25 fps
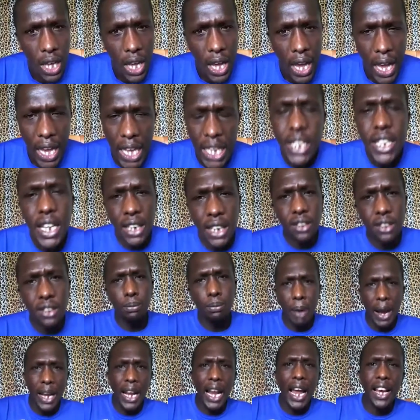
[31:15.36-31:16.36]
It did.
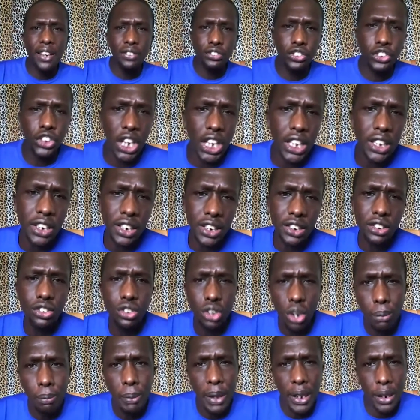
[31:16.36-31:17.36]
My life changed in
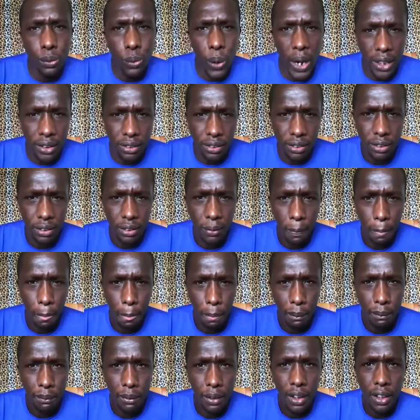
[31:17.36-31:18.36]
so many ways.
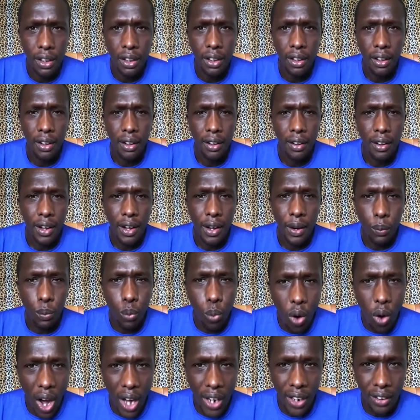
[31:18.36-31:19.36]

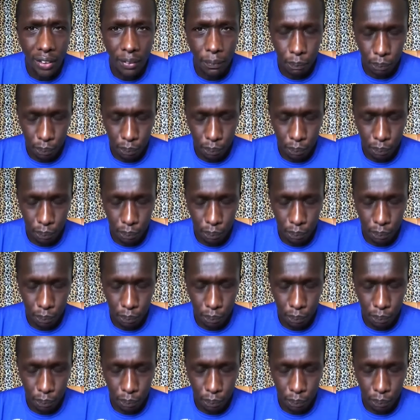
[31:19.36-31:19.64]
One,